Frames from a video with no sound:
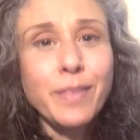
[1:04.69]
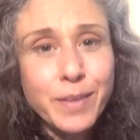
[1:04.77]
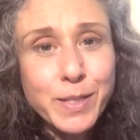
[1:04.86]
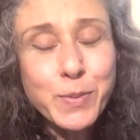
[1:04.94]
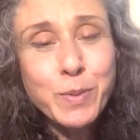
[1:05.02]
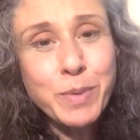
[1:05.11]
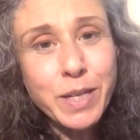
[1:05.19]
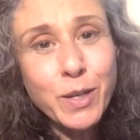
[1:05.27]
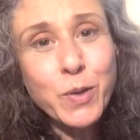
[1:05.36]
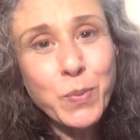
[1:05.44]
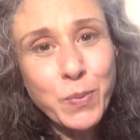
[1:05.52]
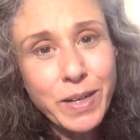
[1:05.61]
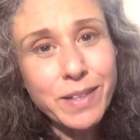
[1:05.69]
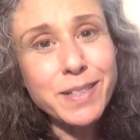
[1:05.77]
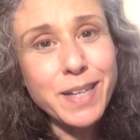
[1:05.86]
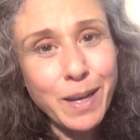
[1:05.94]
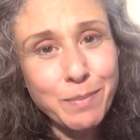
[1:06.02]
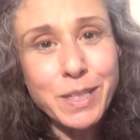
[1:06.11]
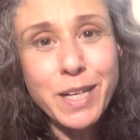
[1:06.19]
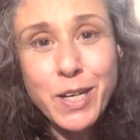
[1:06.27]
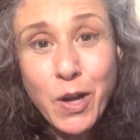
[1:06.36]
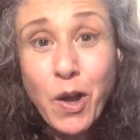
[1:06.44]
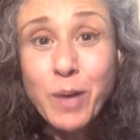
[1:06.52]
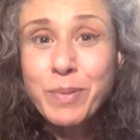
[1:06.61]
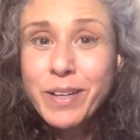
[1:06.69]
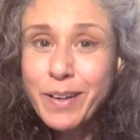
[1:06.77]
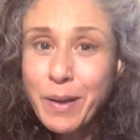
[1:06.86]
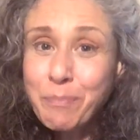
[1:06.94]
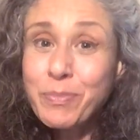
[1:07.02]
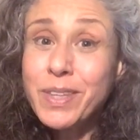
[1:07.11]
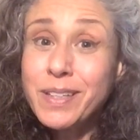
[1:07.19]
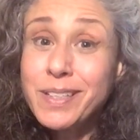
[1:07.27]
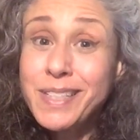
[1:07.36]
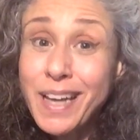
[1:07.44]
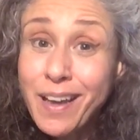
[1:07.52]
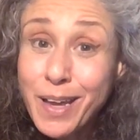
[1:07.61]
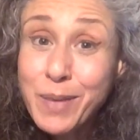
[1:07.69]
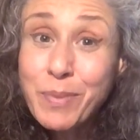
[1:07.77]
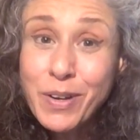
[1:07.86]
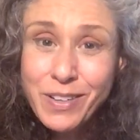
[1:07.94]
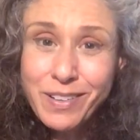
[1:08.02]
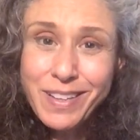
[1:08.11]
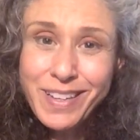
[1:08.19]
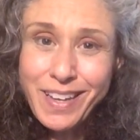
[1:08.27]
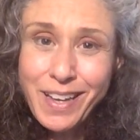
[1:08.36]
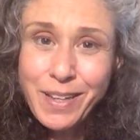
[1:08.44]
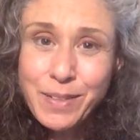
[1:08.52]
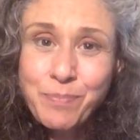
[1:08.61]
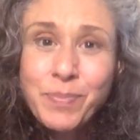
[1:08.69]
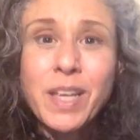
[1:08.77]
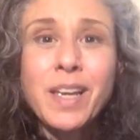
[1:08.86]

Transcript: This would be a great time to not pick up the dye bottle again.